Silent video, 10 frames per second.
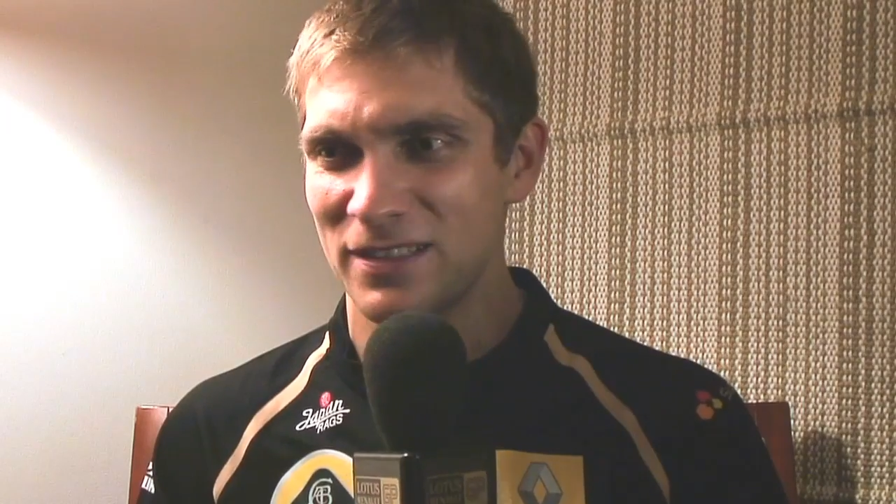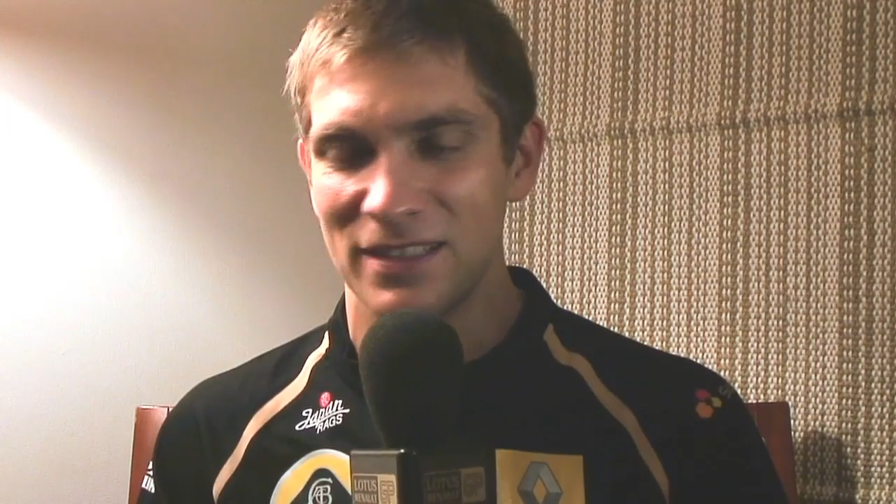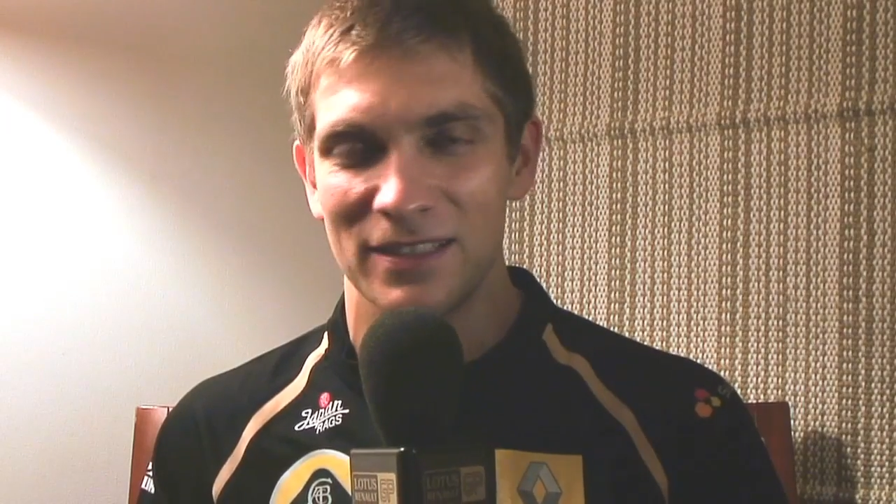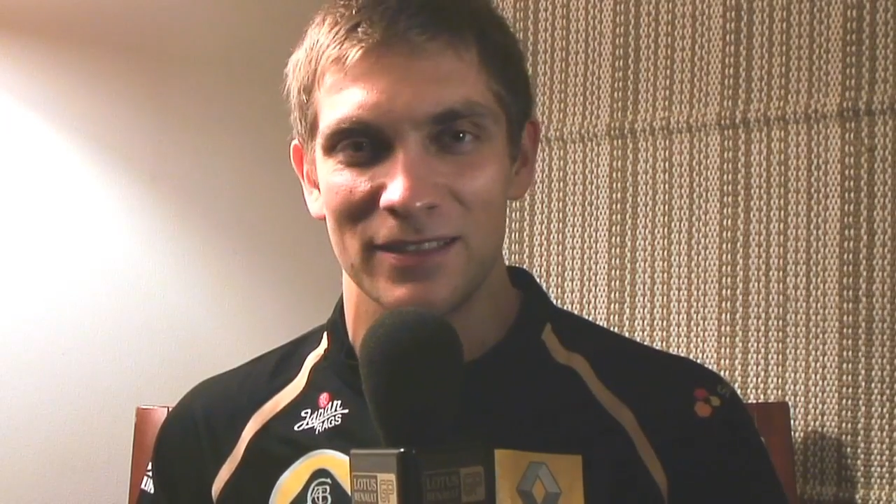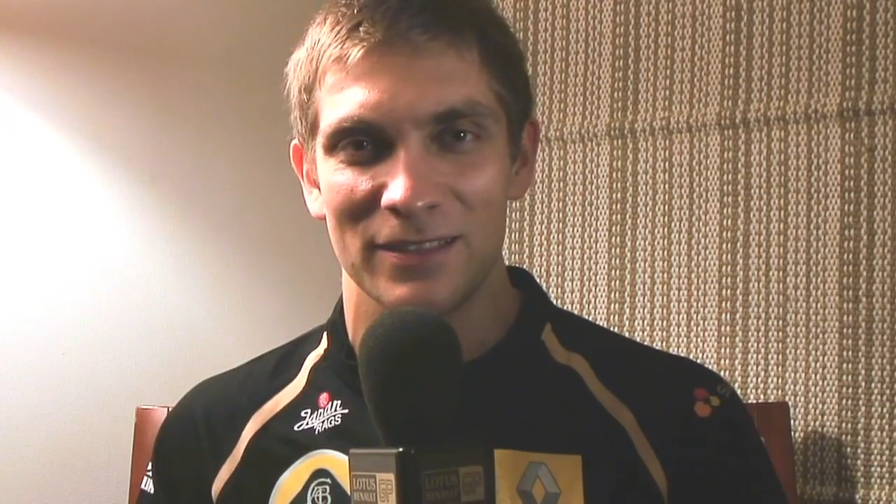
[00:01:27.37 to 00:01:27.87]

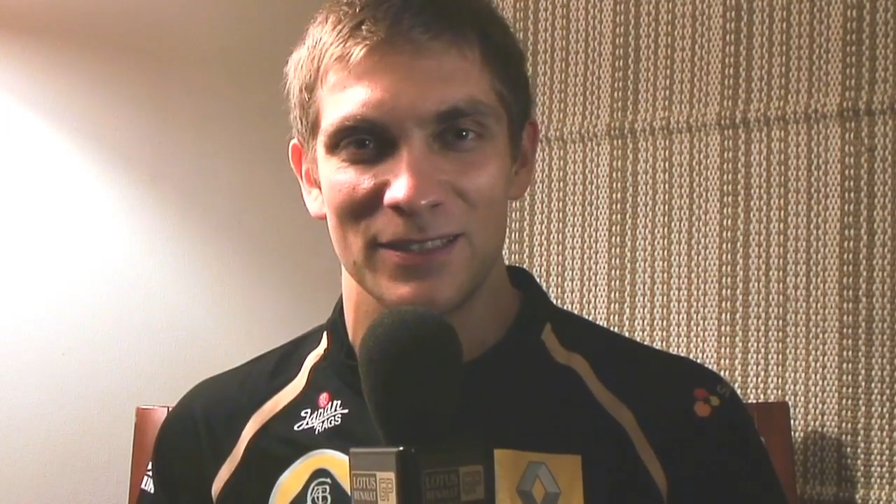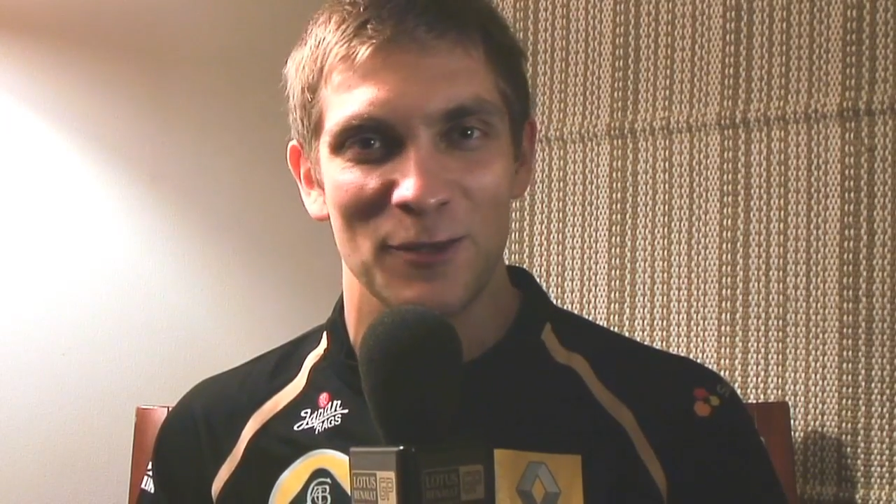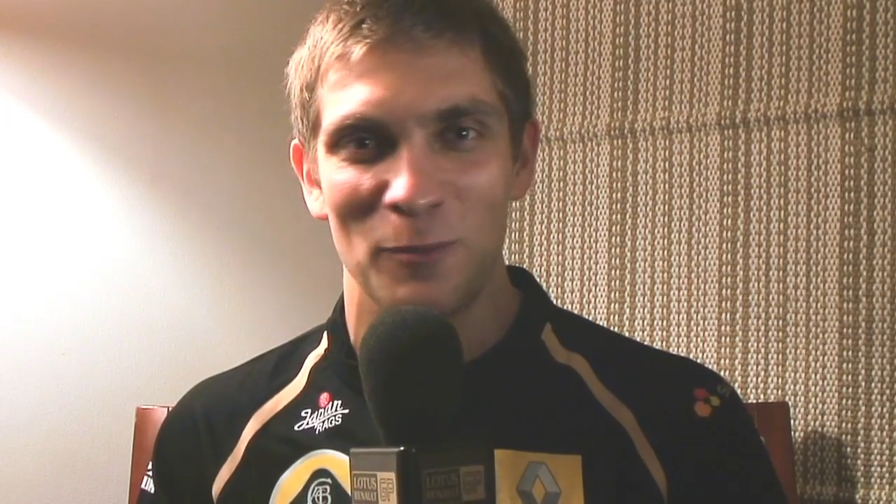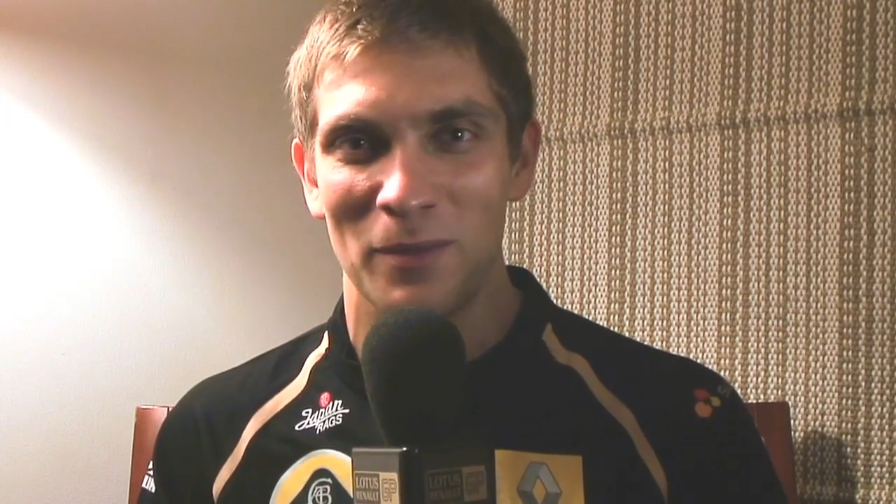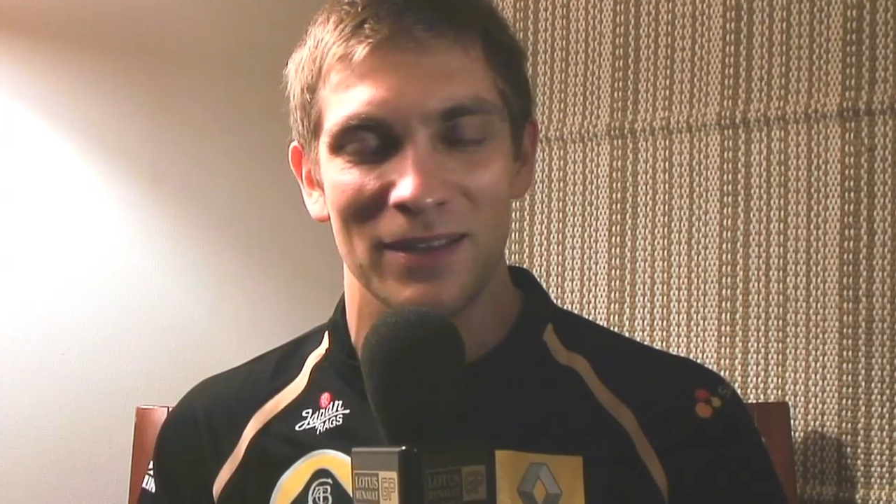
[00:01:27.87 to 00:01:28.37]
see
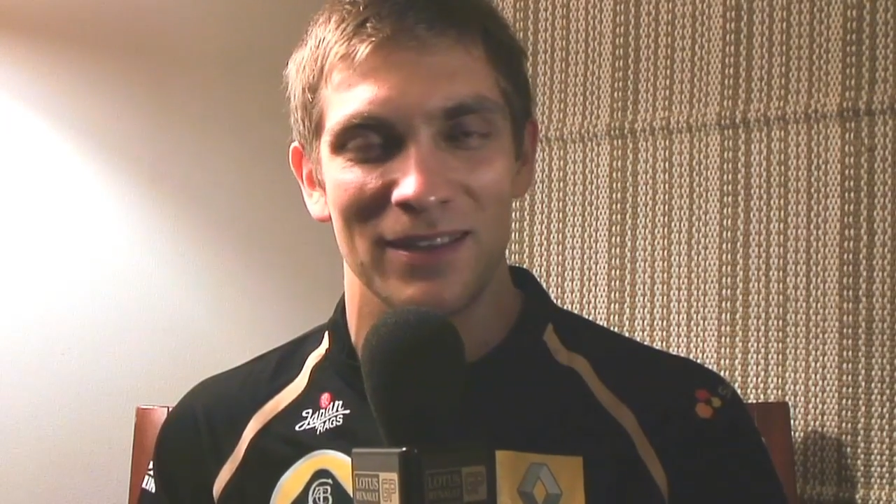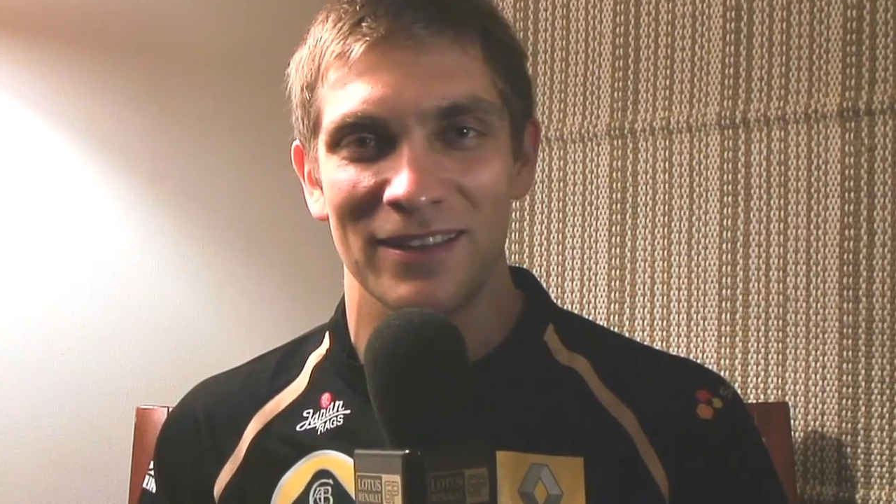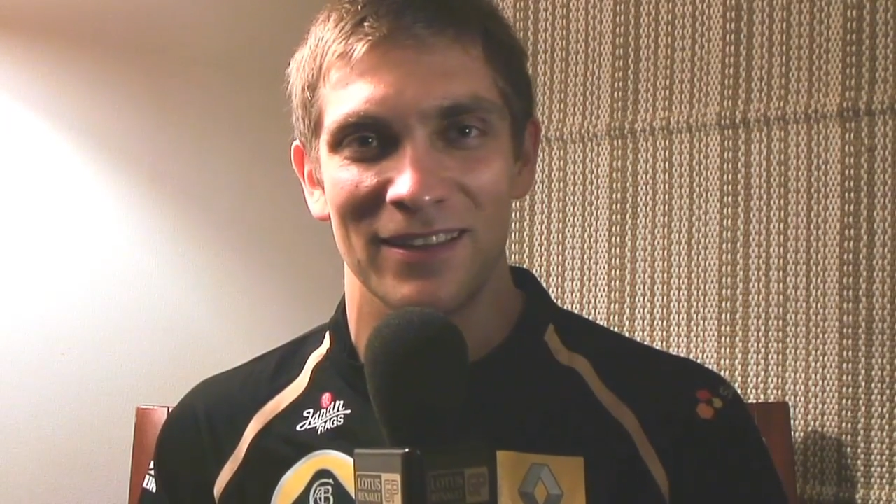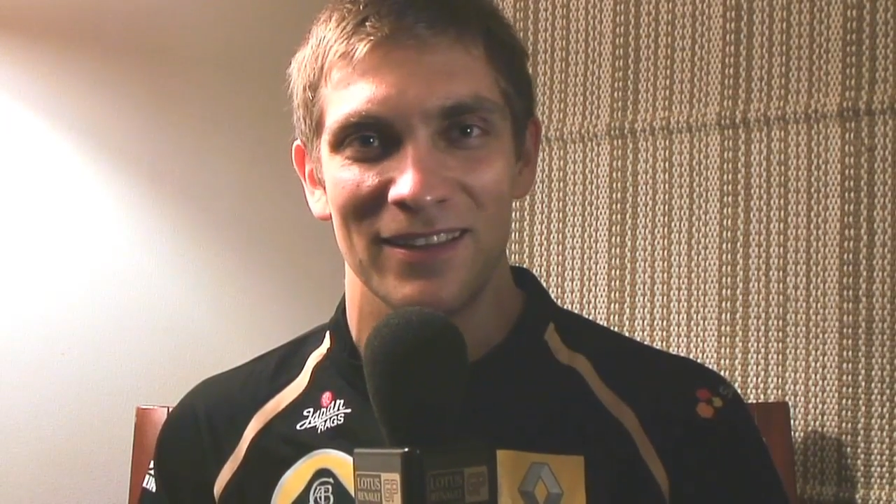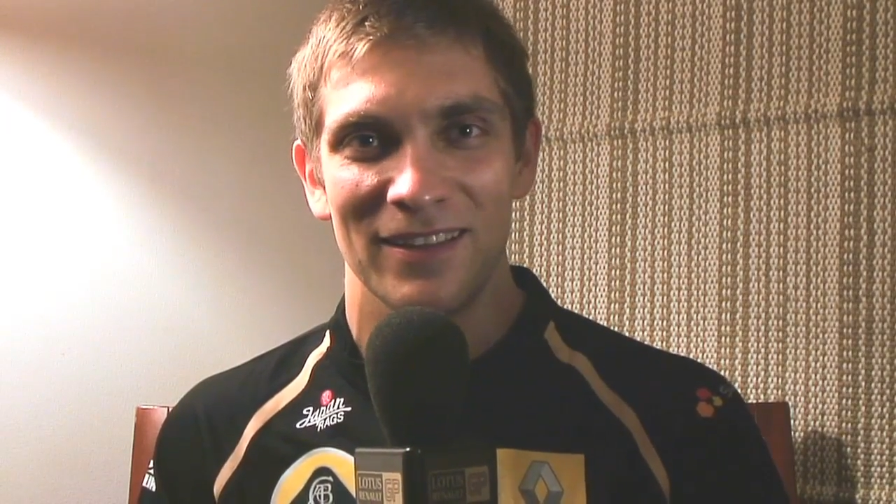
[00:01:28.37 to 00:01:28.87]
so many